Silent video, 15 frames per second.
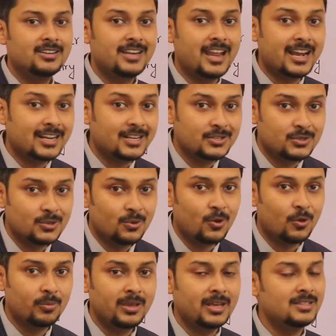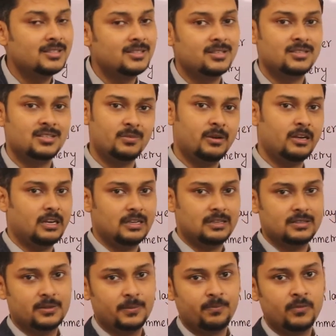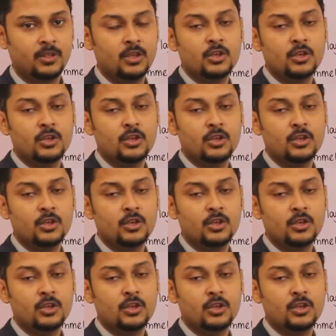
taxonomy and systematics.